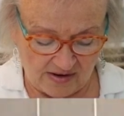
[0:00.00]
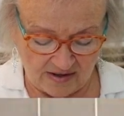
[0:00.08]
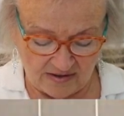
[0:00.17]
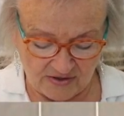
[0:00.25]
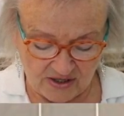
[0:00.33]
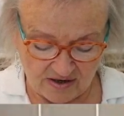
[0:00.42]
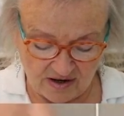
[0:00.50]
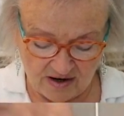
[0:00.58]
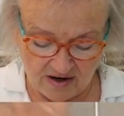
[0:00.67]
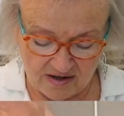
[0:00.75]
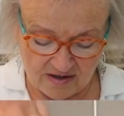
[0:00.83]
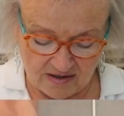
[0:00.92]
Here's our
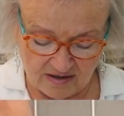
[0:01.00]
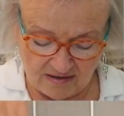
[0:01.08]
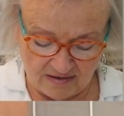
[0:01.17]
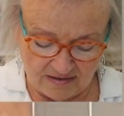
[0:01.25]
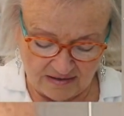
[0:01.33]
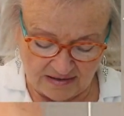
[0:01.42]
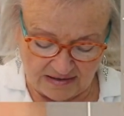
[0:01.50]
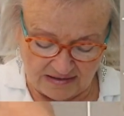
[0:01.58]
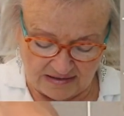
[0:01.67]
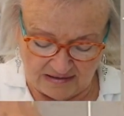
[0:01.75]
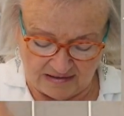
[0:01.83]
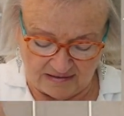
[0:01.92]
card.
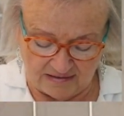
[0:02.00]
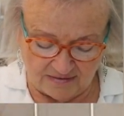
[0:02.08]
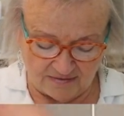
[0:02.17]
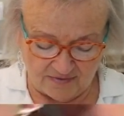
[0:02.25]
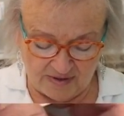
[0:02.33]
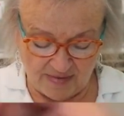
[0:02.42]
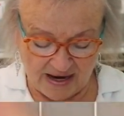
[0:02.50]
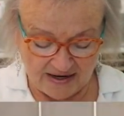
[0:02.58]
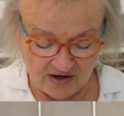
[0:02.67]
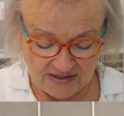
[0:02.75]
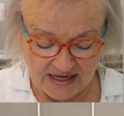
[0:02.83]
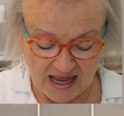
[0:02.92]
We made
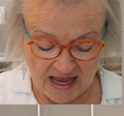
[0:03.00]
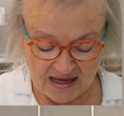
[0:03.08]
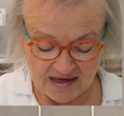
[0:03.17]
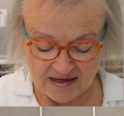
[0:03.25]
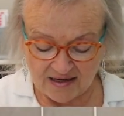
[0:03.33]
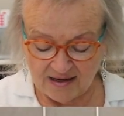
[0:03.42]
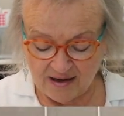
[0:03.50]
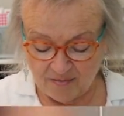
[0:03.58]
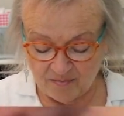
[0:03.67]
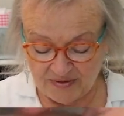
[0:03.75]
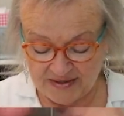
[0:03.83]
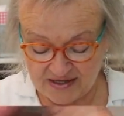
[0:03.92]
our tag,
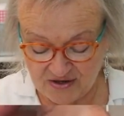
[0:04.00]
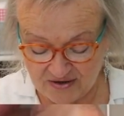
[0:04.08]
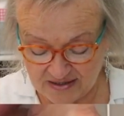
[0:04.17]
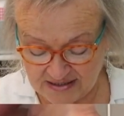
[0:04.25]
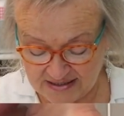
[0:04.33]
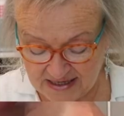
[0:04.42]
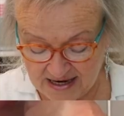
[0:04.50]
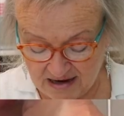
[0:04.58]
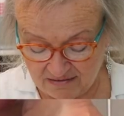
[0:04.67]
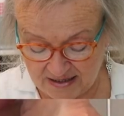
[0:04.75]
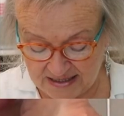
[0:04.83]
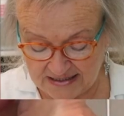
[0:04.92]
but then you can see
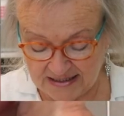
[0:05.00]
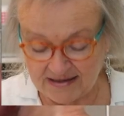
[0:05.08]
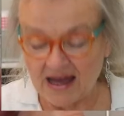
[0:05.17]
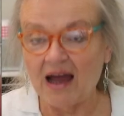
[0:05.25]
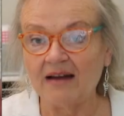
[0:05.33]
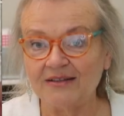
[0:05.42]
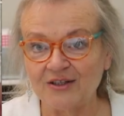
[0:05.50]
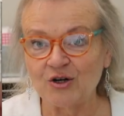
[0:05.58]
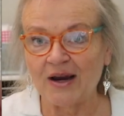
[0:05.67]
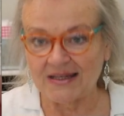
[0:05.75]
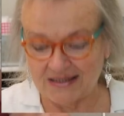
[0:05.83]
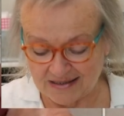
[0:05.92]
how easy that
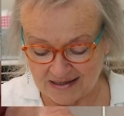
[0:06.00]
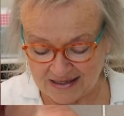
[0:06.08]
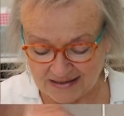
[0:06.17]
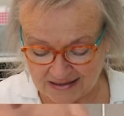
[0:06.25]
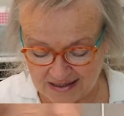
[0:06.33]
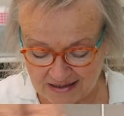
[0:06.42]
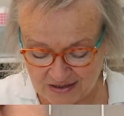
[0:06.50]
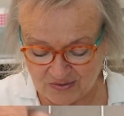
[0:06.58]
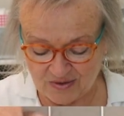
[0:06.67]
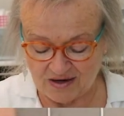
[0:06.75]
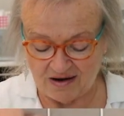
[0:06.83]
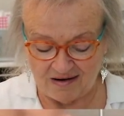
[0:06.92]
translates into
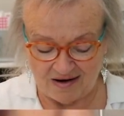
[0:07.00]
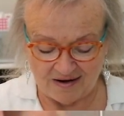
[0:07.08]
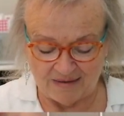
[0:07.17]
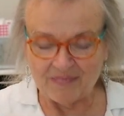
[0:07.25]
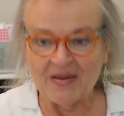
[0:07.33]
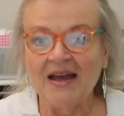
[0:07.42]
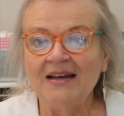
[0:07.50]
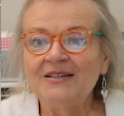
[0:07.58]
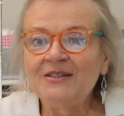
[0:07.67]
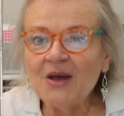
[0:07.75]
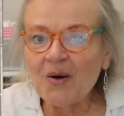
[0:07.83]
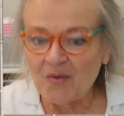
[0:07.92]
a card.
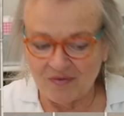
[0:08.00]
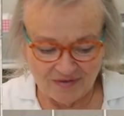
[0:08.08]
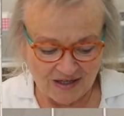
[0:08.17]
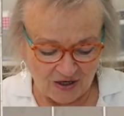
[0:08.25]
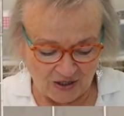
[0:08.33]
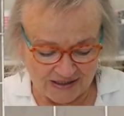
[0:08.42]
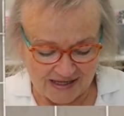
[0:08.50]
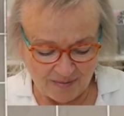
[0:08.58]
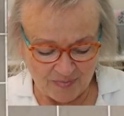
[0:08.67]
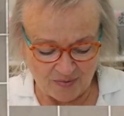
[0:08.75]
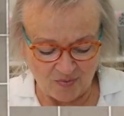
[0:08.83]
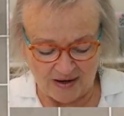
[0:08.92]
So card
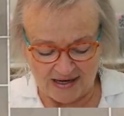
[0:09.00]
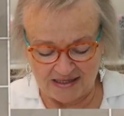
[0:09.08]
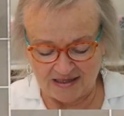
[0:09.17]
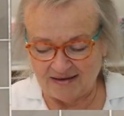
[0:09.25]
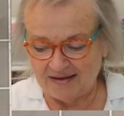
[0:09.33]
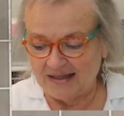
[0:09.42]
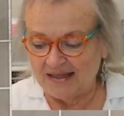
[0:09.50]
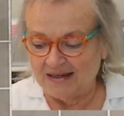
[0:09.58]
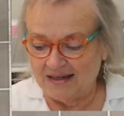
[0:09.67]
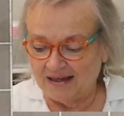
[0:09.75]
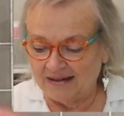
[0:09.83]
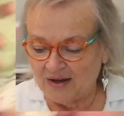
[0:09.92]
number 1.
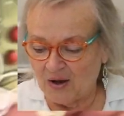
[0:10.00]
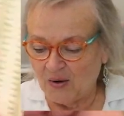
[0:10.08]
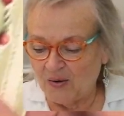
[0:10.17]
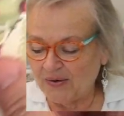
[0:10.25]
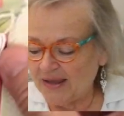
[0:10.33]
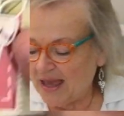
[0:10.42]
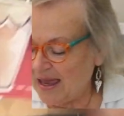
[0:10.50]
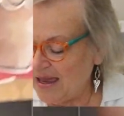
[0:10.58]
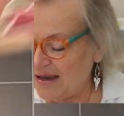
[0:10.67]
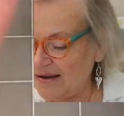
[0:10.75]
Okay,